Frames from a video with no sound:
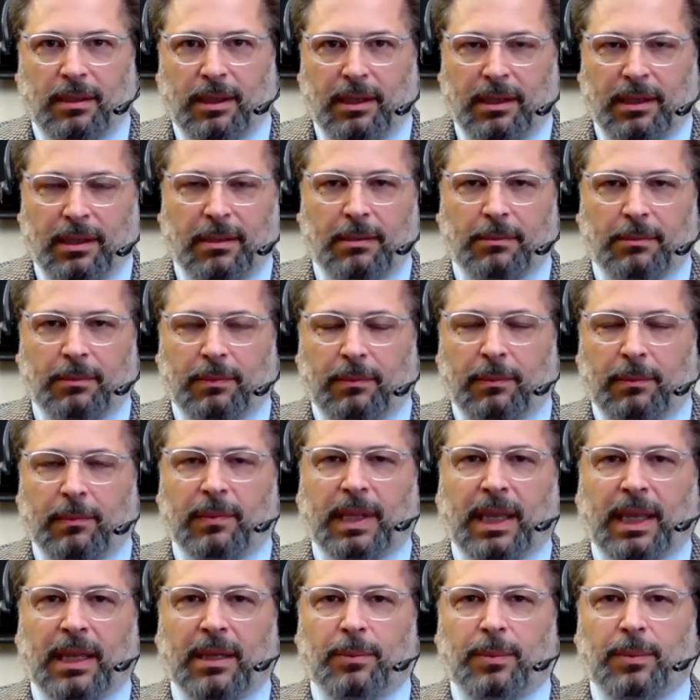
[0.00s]
in
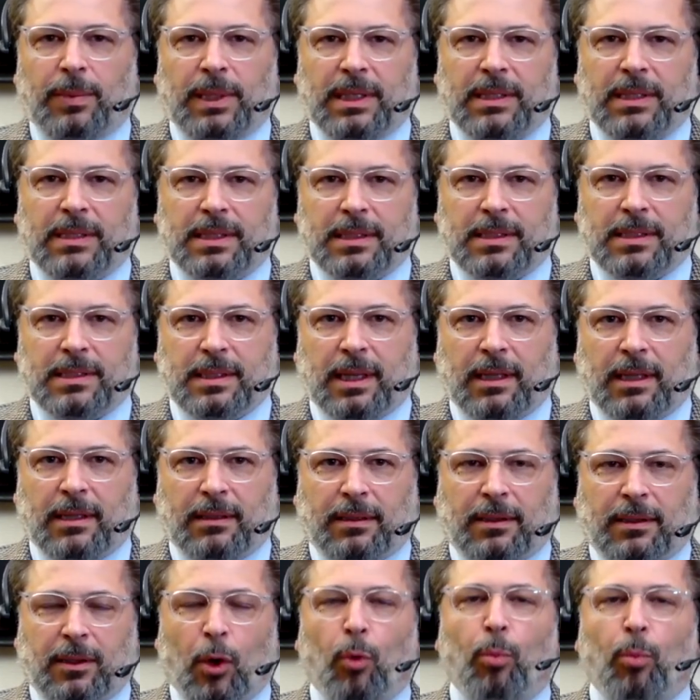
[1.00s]
timepieces that
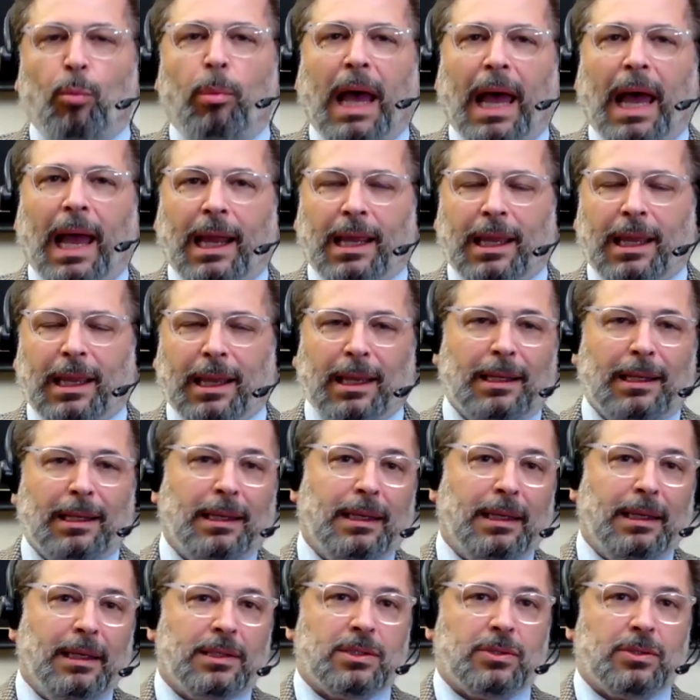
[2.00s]
go back in
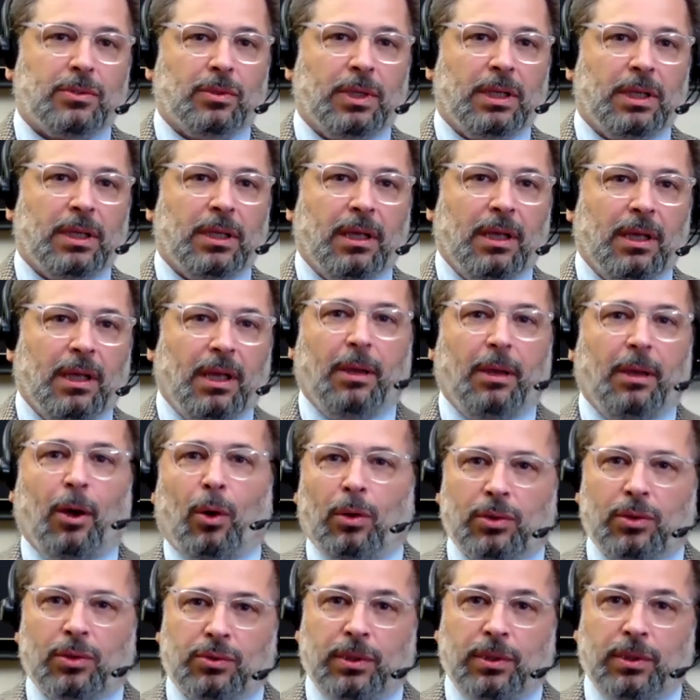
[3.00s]
history,
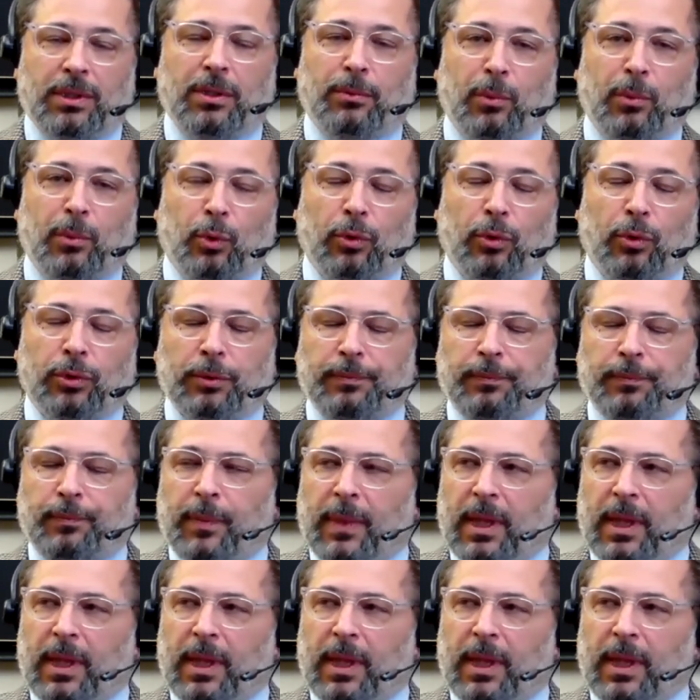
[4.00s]
also in the mood.